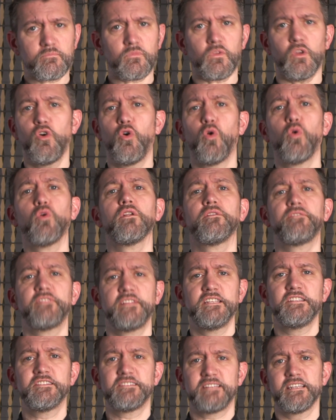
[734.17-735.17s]
all of
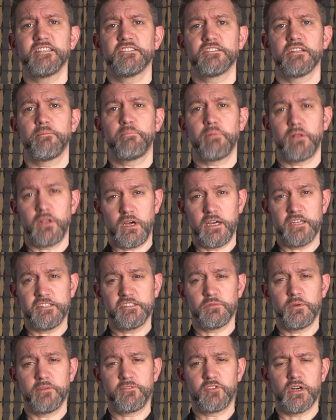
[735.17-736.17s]
these things apply. So
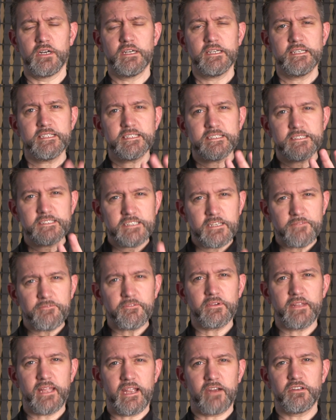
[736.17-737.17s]
we've got
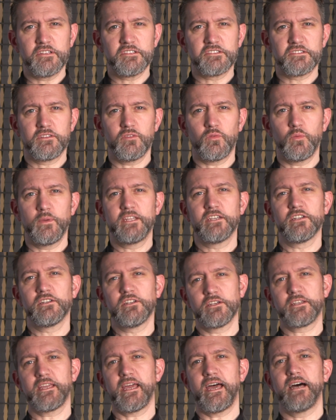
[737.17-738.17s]
different areas that we can
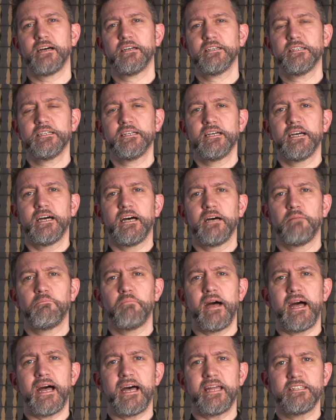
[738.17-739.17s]
look at,
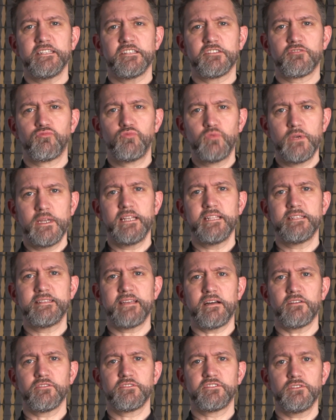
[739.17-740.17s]
and it's really
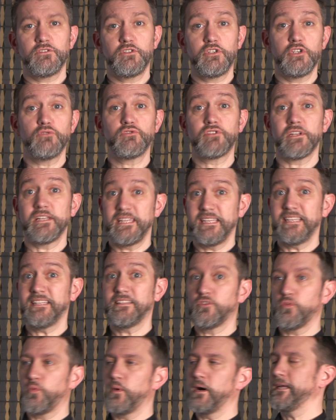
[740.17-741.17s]
down to you to lead
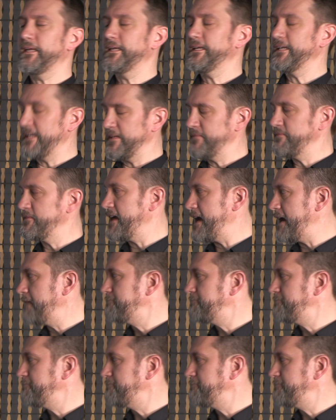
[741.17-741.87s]
the way in that,